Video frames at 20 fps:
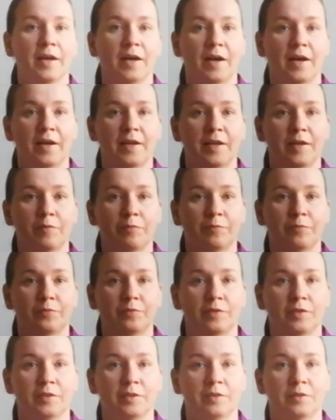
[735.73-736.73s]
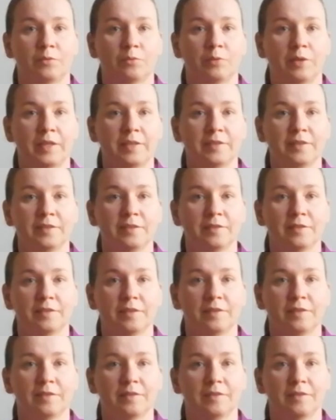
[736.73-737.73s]
I have read it.
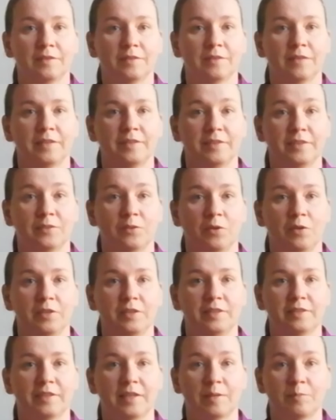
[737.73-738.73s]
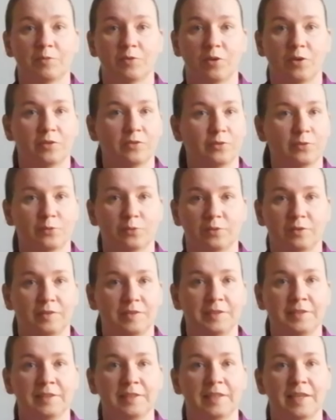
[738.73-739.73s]
And in earlier times also
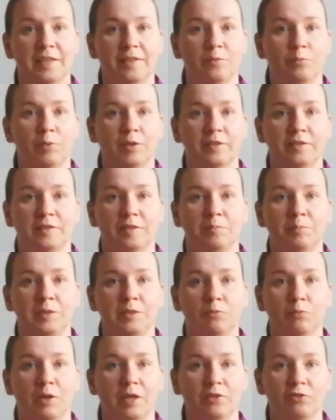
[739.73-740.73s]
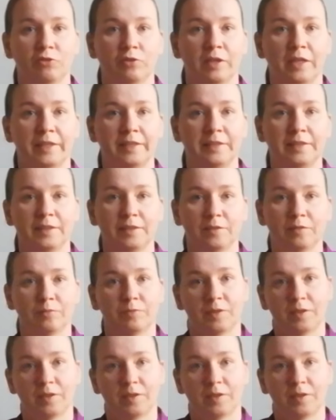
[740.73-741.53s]
didn't get it, what they mean, why should I give,